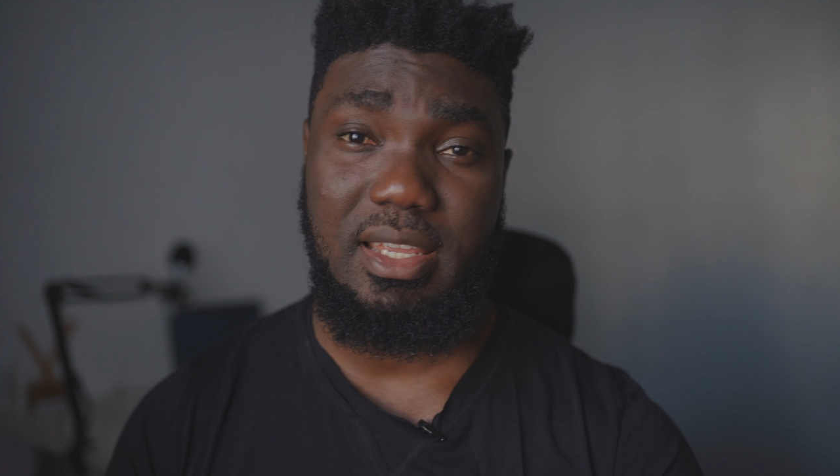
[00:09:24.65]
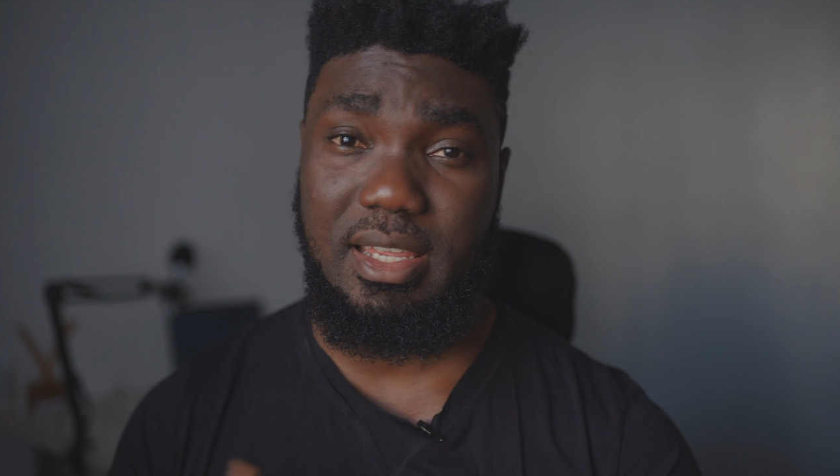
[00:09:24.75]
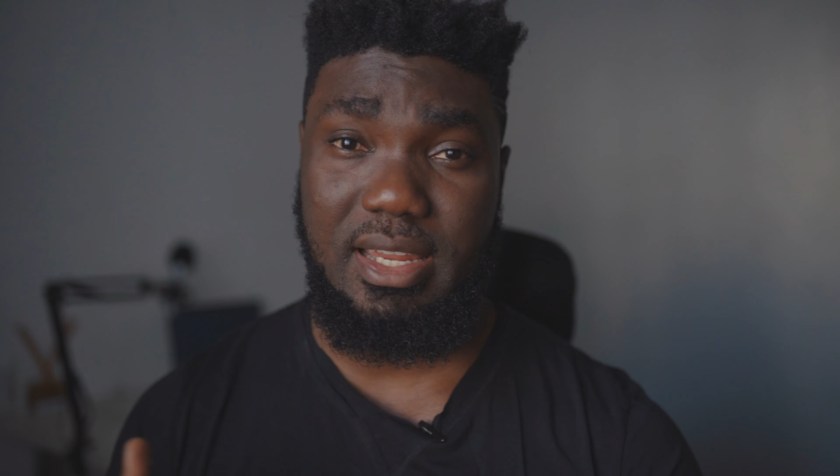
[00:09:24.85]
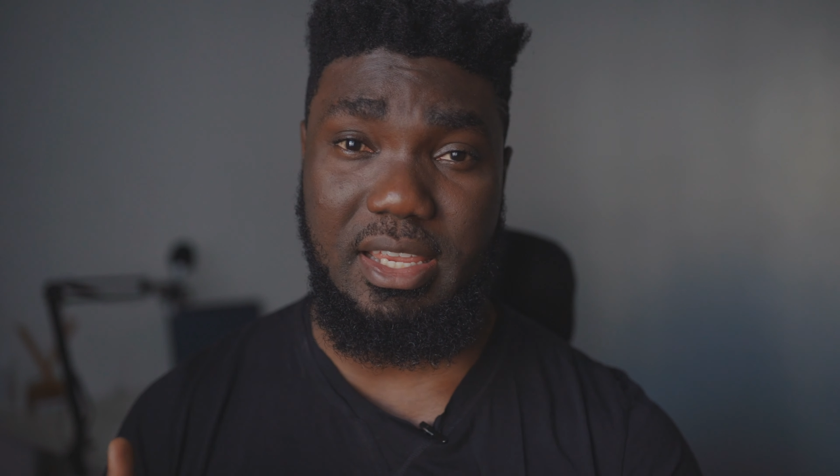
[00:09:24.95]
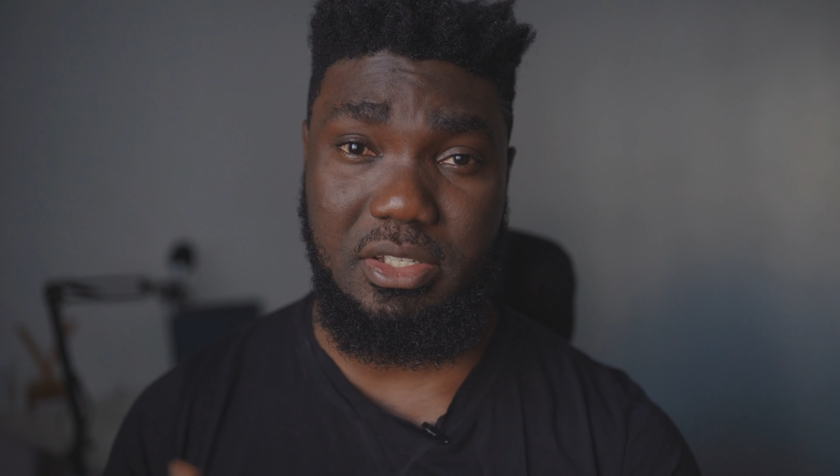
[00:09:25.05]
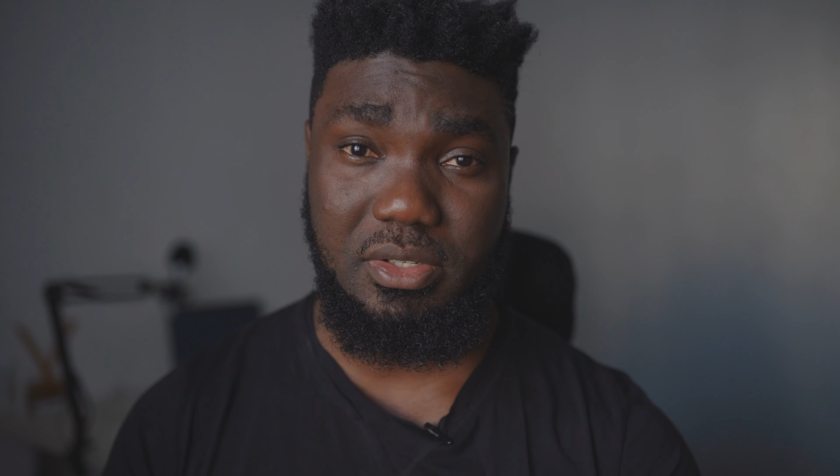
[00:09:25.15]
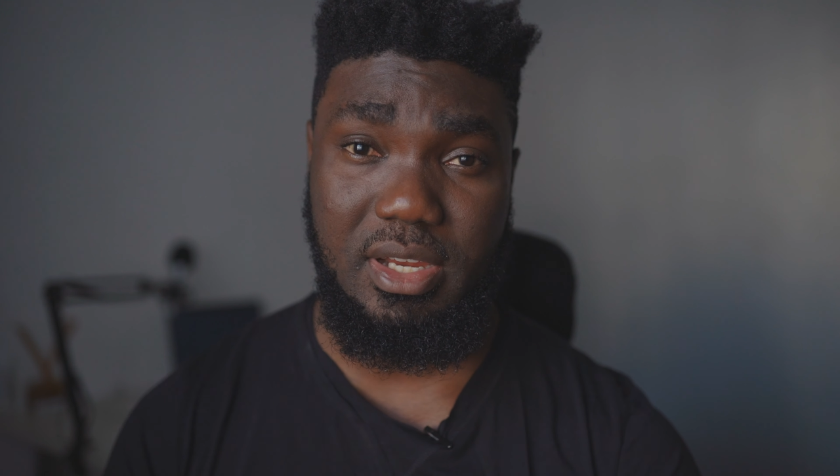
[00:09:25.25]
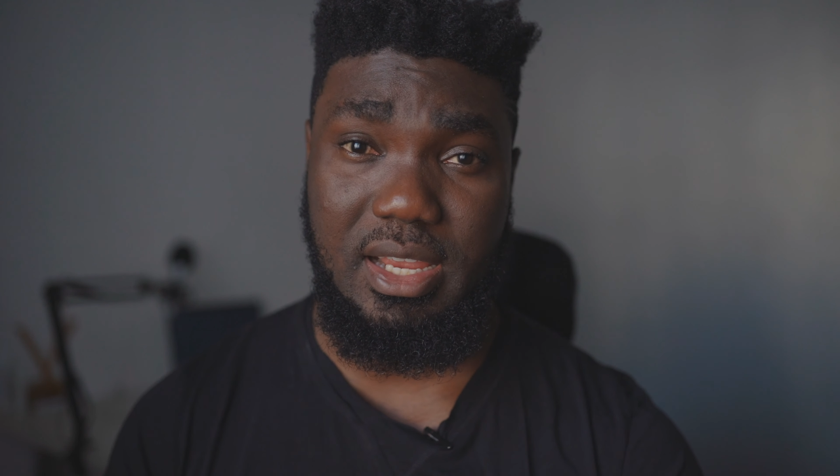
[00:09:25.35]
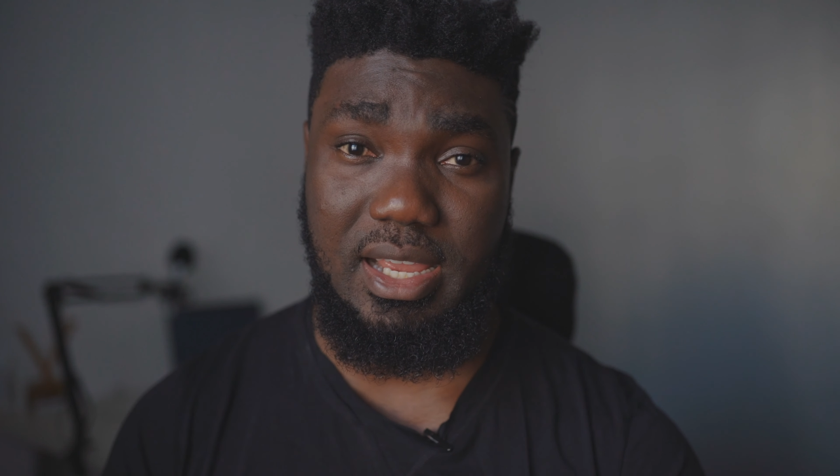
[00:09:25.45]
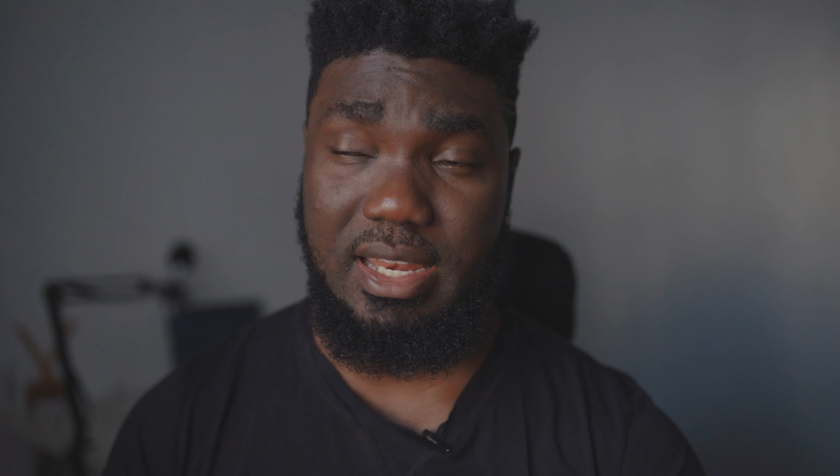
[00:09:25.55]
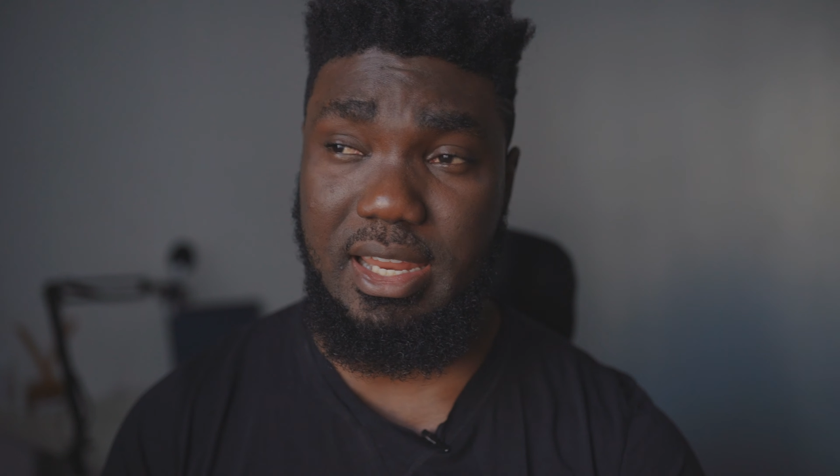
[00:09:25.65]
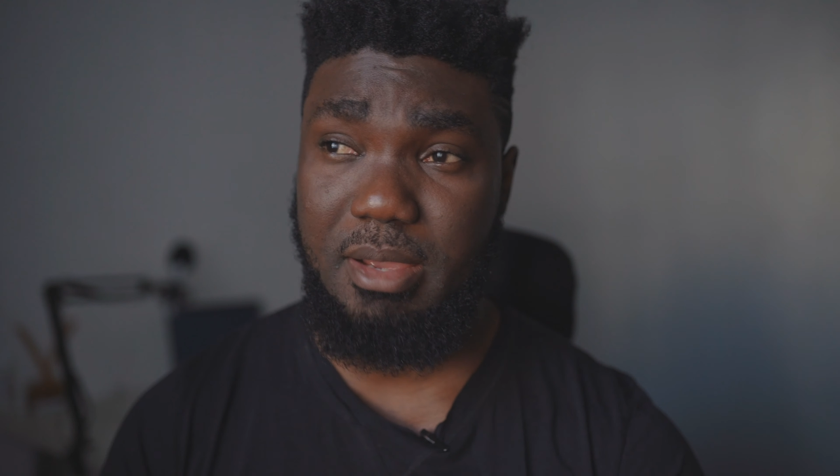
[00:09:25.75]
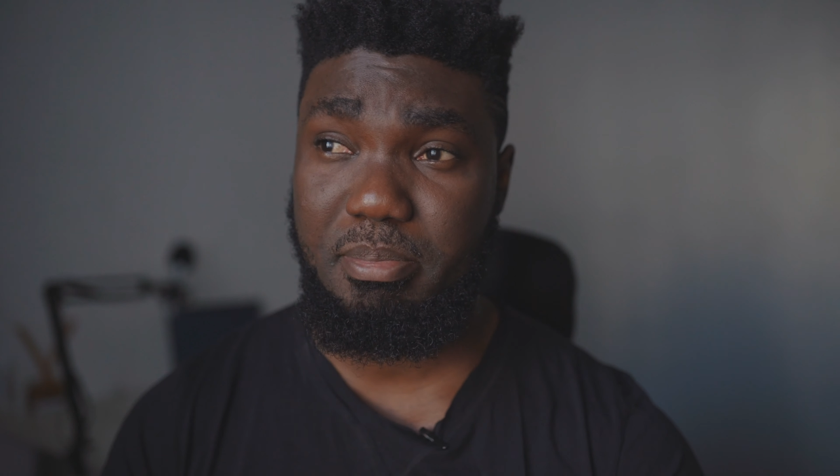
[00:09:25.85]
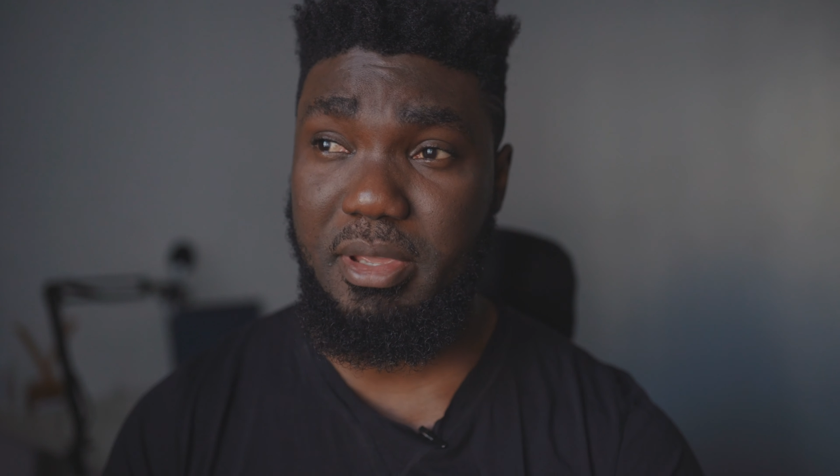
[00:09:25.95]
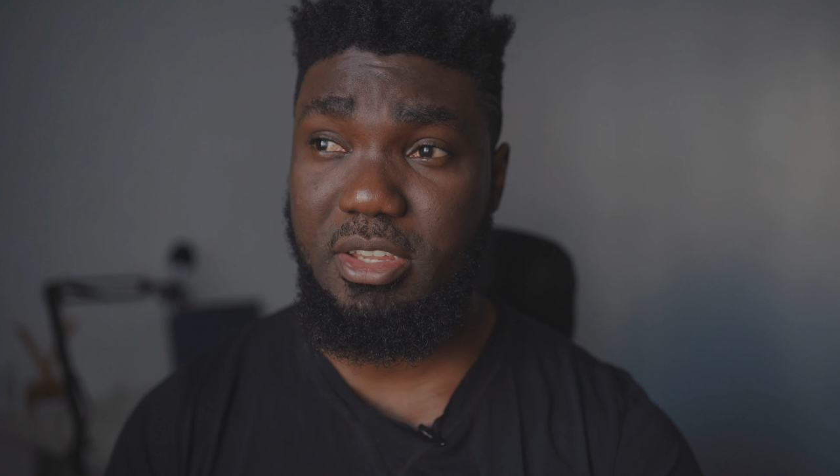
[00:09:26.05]
in Nigeria and
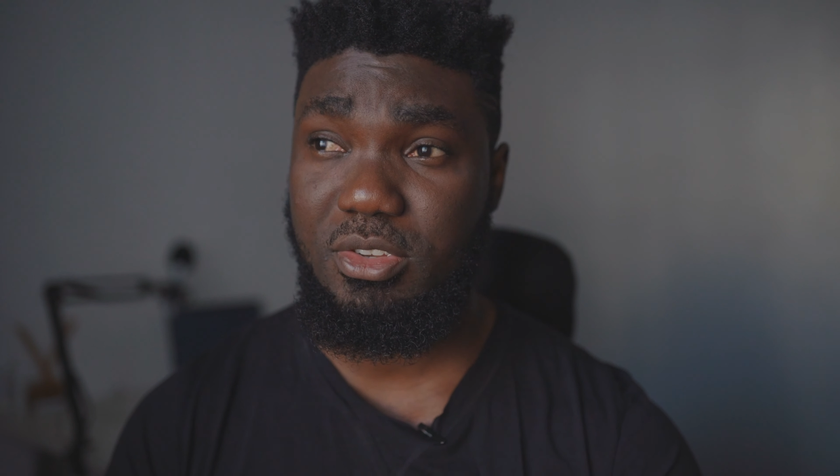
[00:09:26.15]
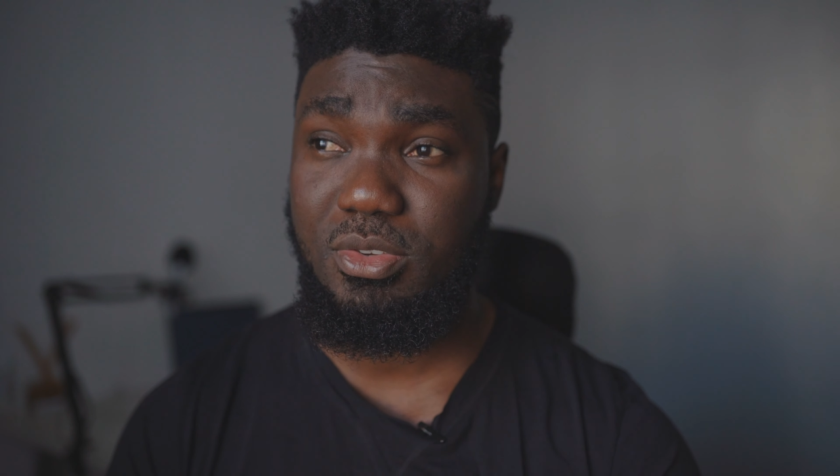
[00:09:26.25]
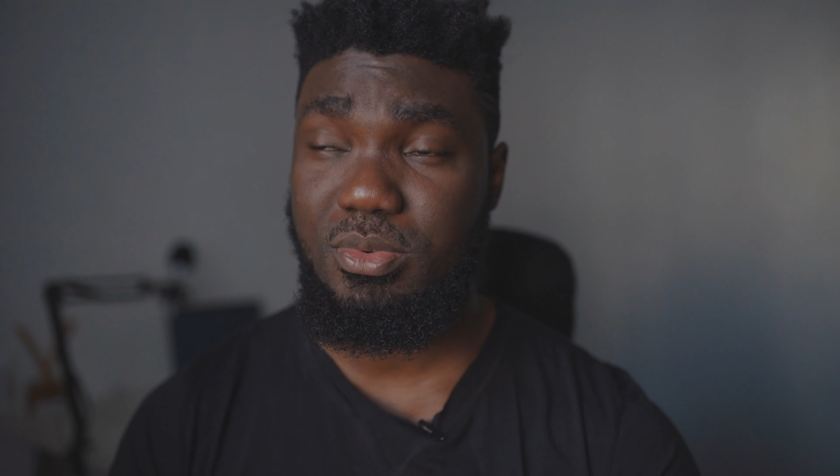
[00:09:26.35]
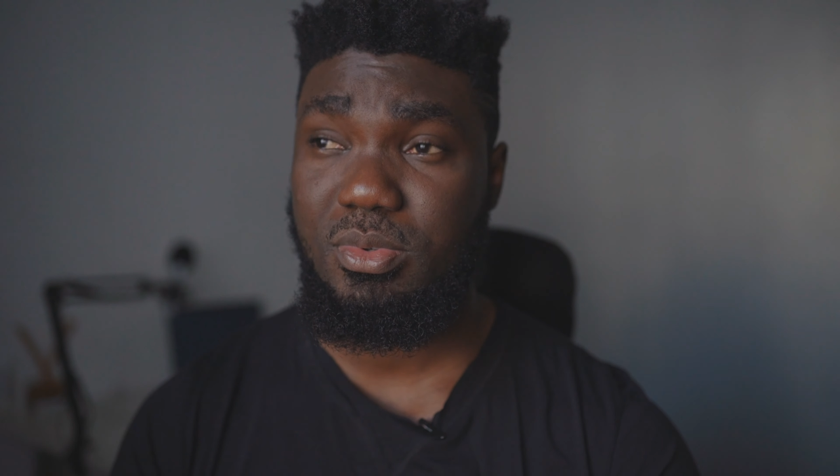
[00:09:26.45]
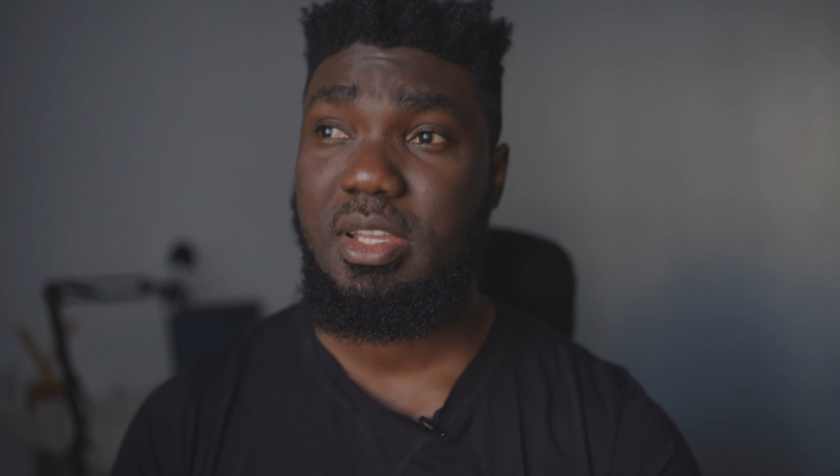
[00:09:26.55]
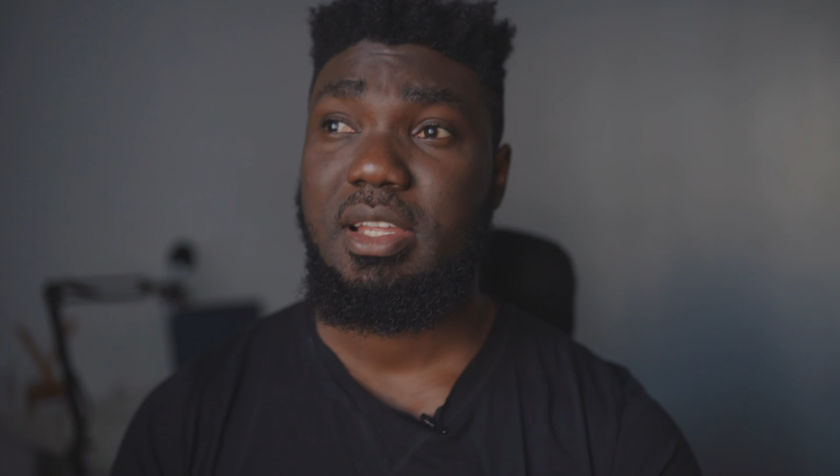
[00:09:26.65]
they're paying you,